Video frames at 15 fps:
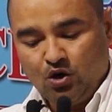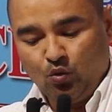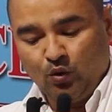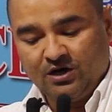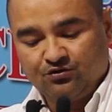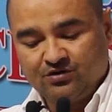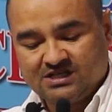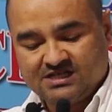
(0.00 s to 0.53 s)

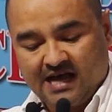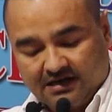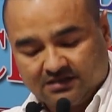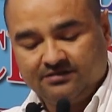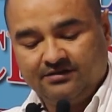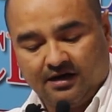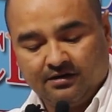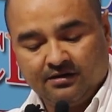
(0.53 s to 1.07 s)
will
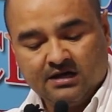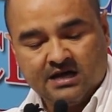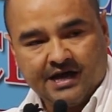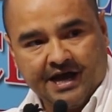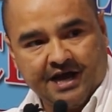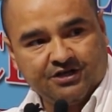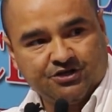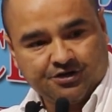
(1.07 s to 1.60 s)
reject the
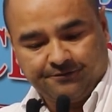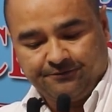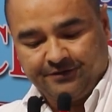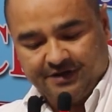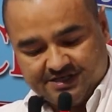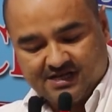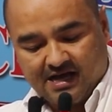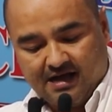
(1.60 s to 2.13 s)
entry
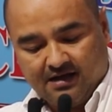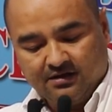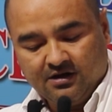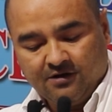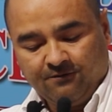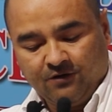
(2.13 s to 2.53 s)
visa